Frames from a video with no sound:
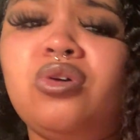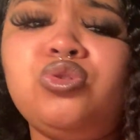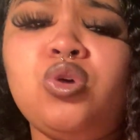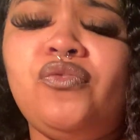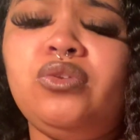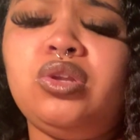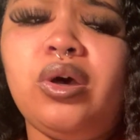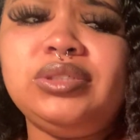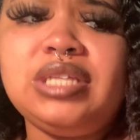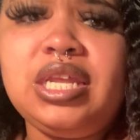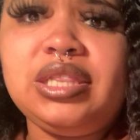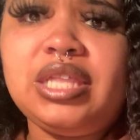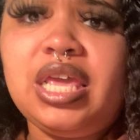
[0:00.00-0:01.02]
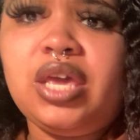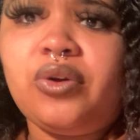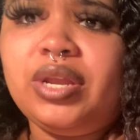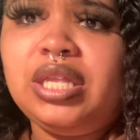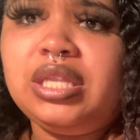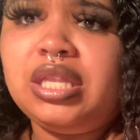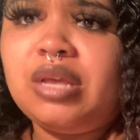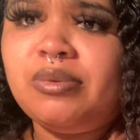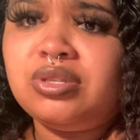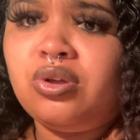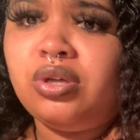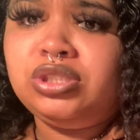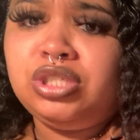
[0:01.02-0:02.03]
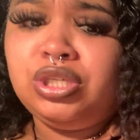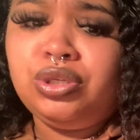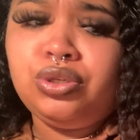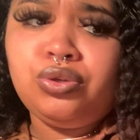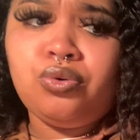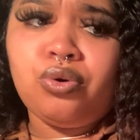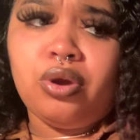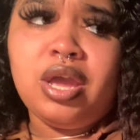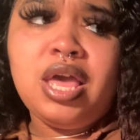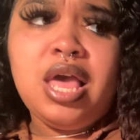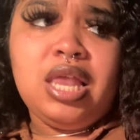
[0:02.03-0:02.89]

Also, if you lost anything or anything that was lost to you or